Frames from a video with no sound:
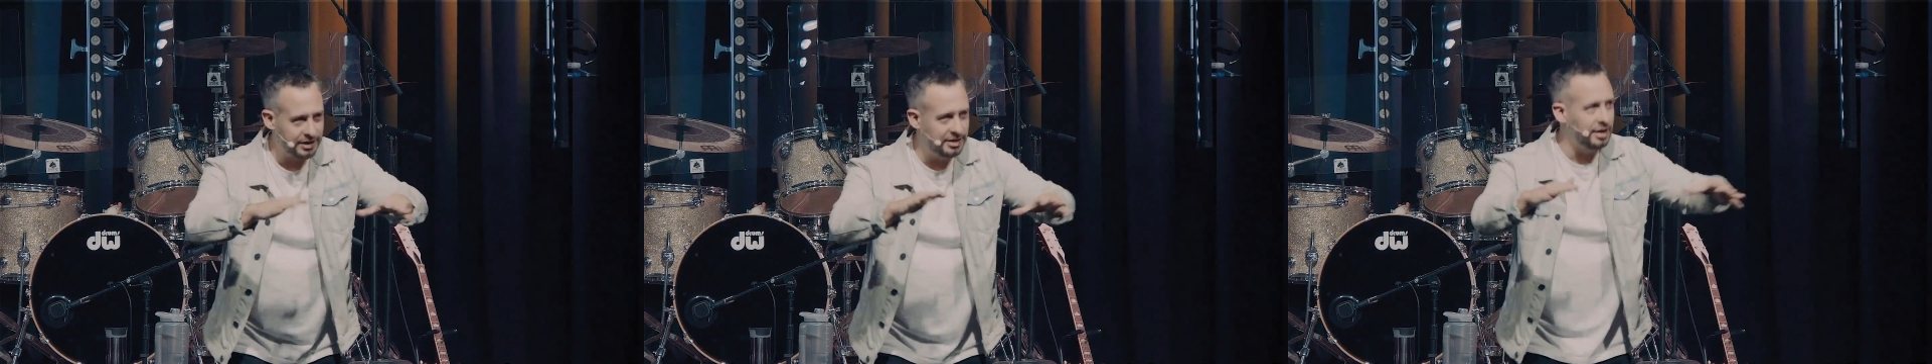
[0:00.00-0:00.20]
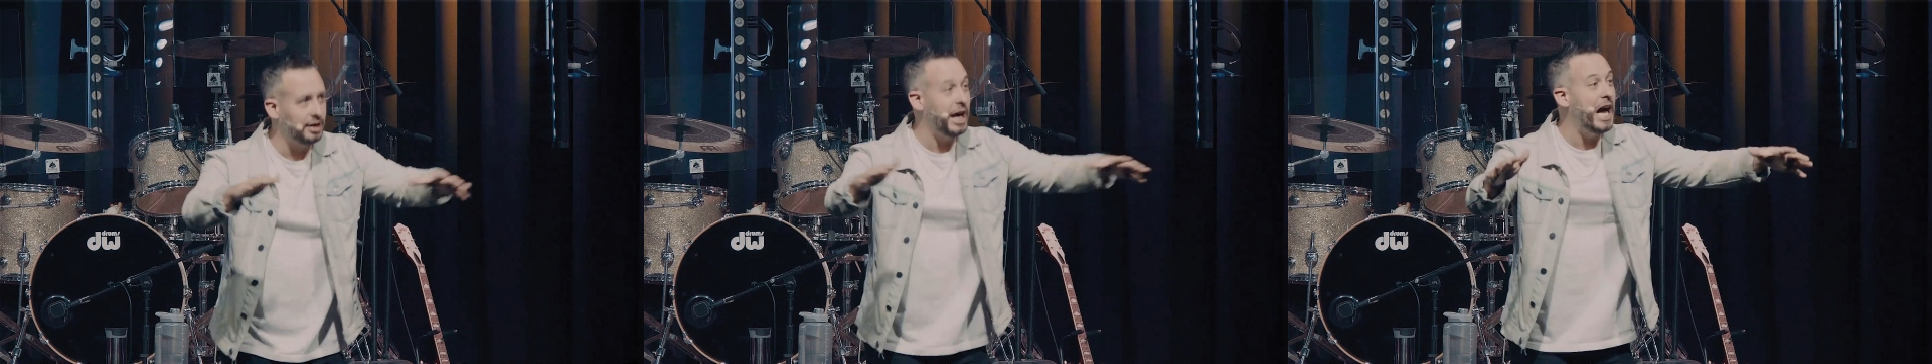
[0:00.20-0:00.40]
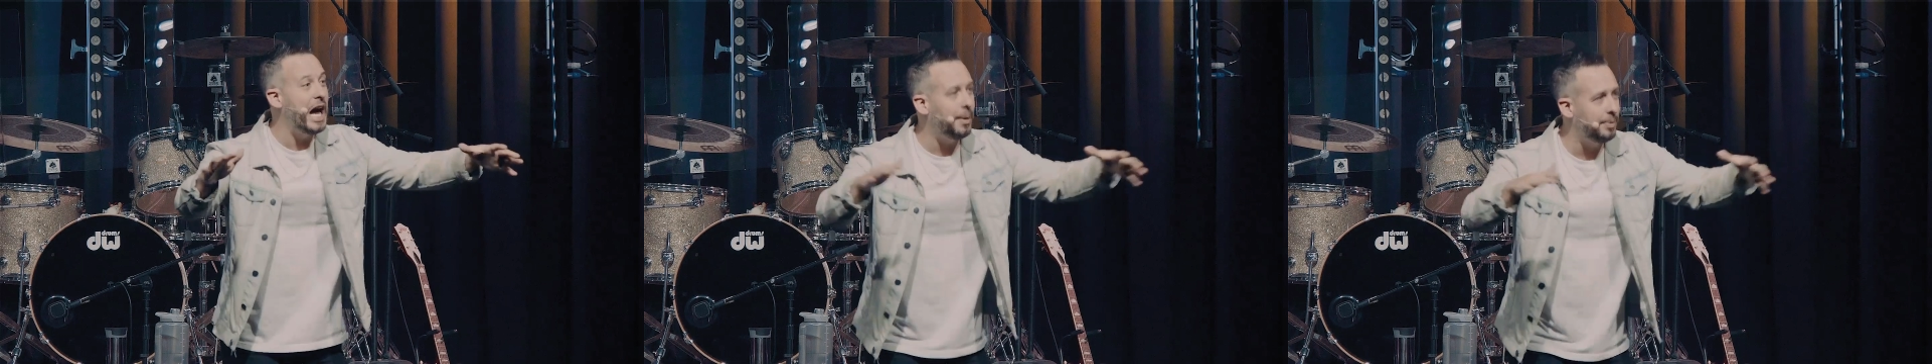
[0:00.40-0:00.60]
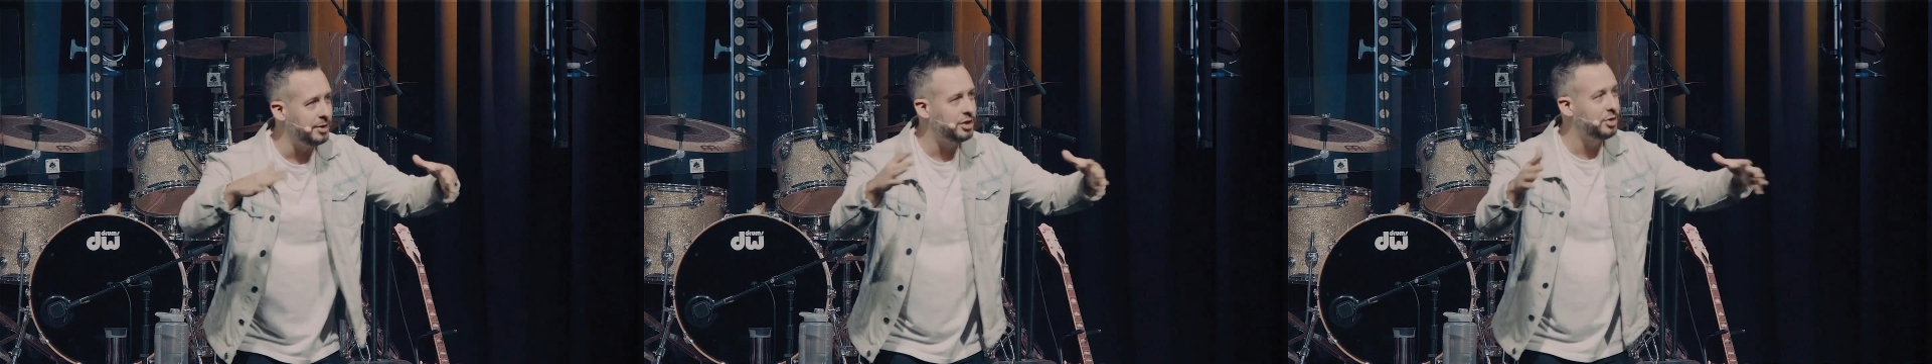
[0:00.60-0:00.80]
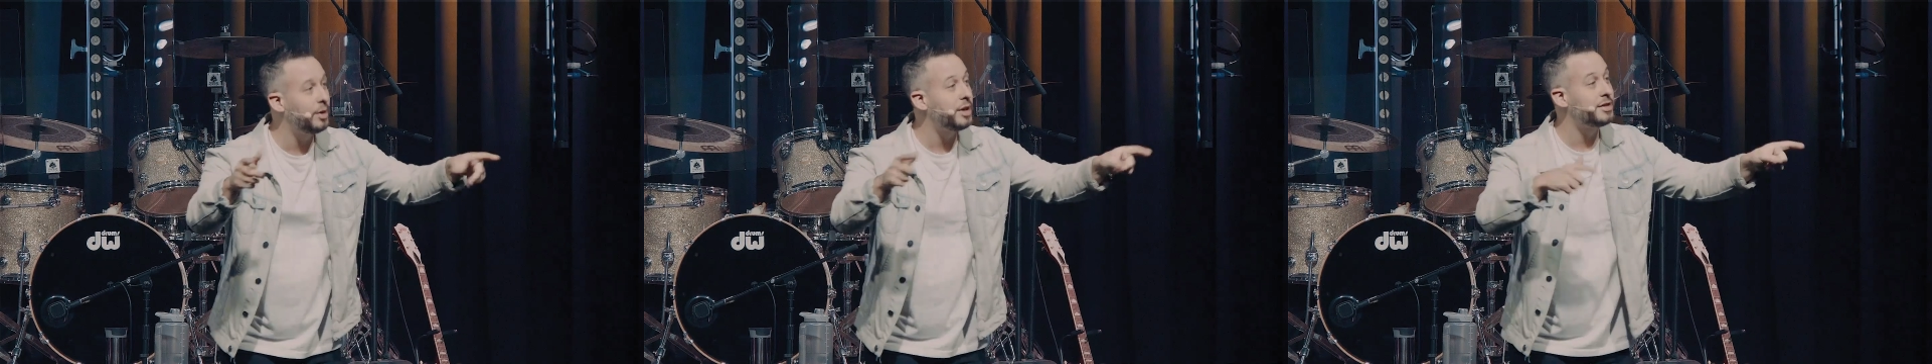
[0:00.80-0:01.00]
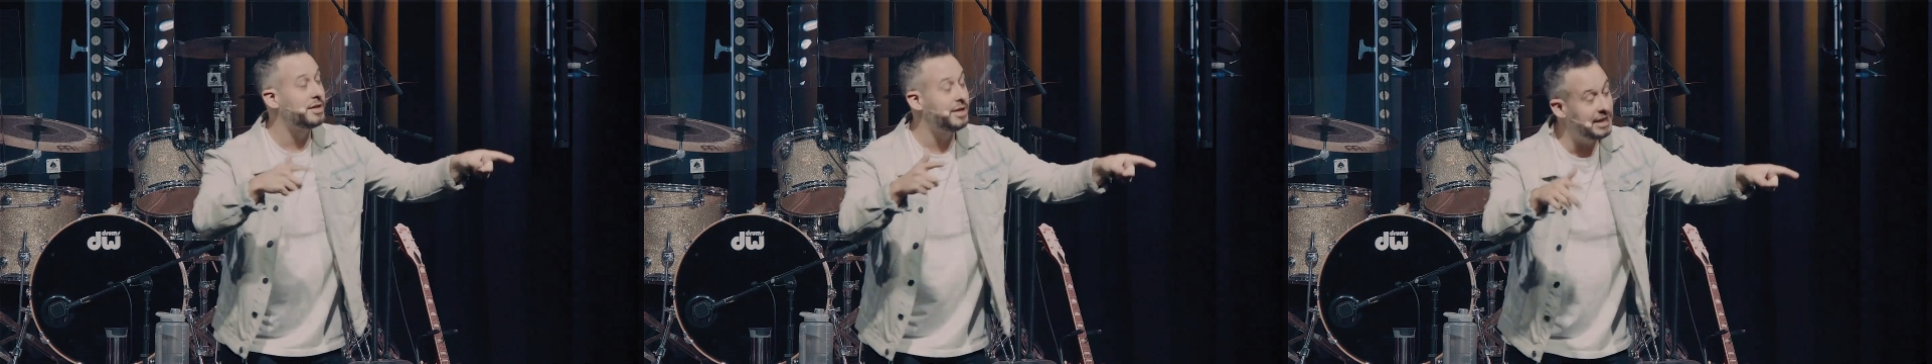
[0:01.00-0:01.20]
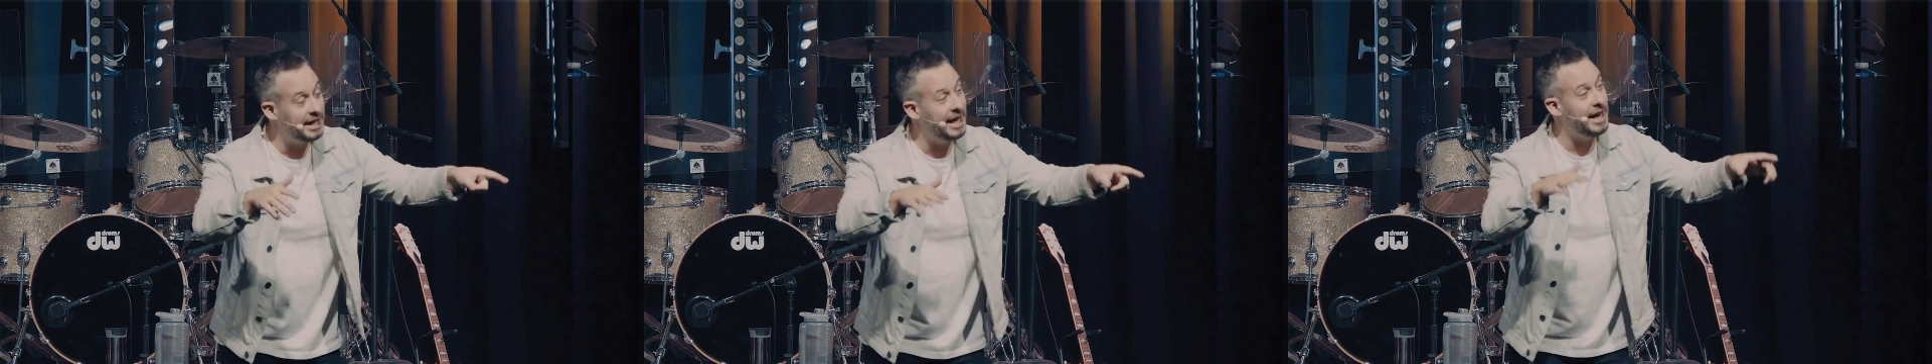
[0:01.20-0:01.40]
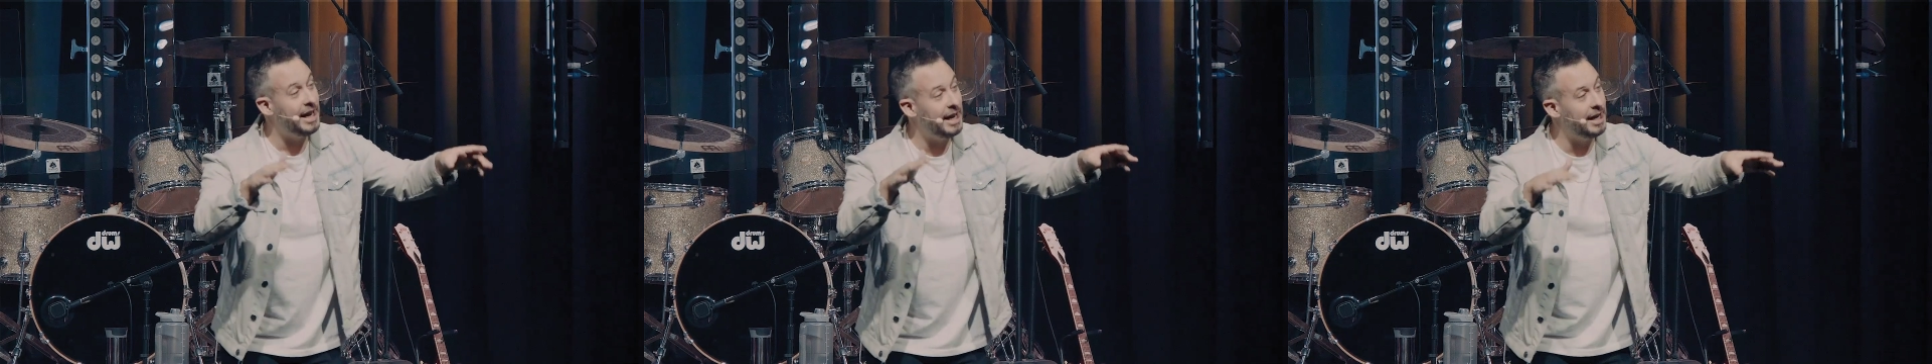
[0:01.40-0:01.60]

still happen to us today